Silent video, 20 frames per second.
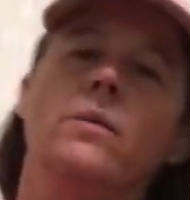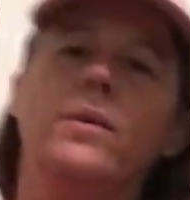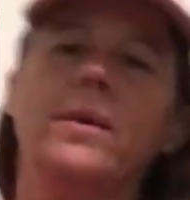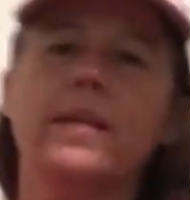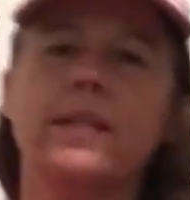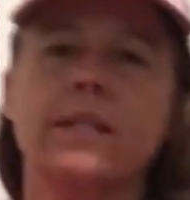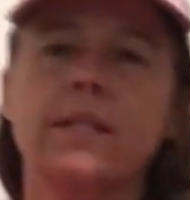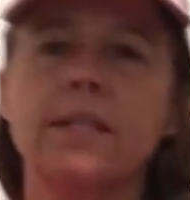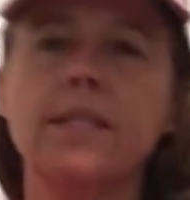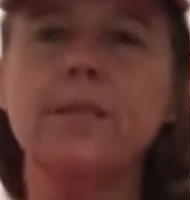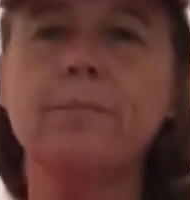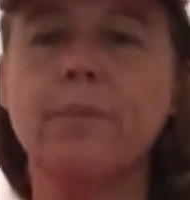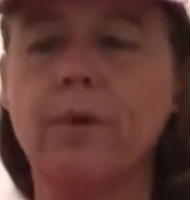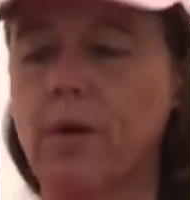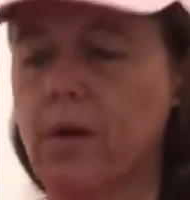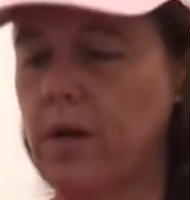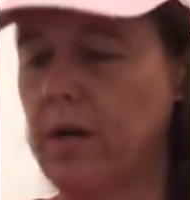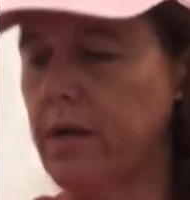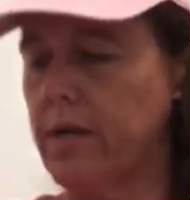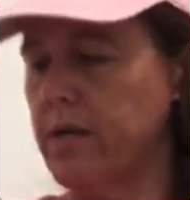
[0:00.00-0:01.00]
We get to this
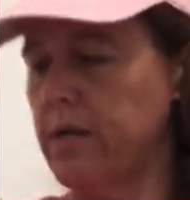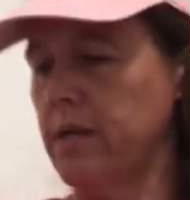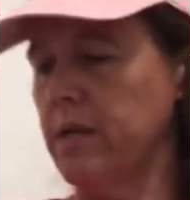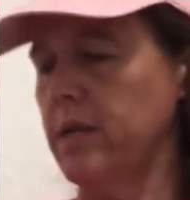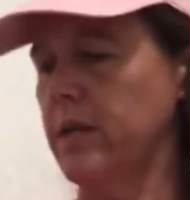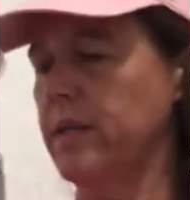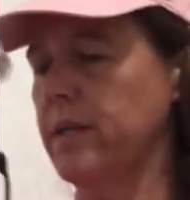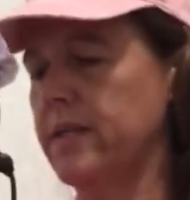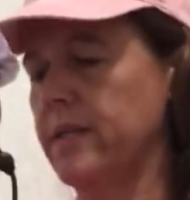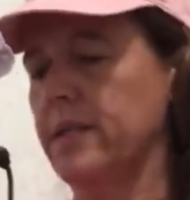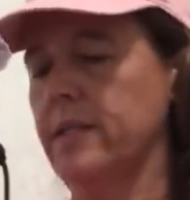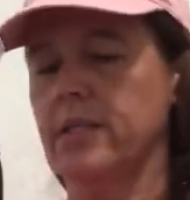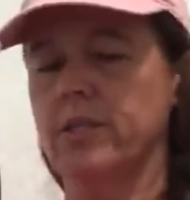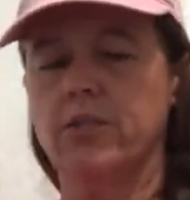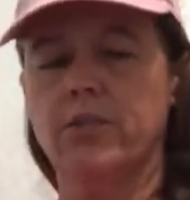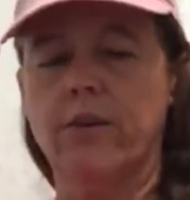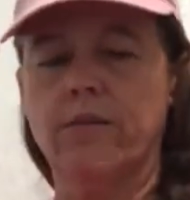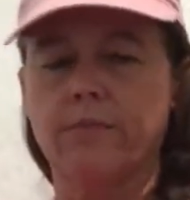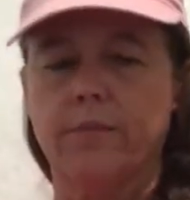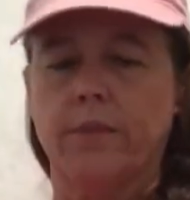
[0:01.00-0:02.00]
part, and this thing is
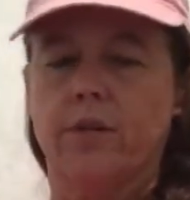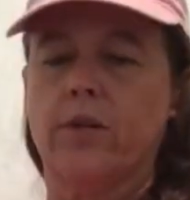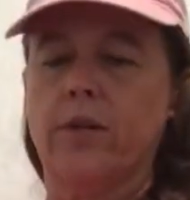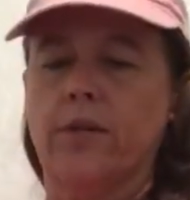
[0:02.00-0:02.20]
driving me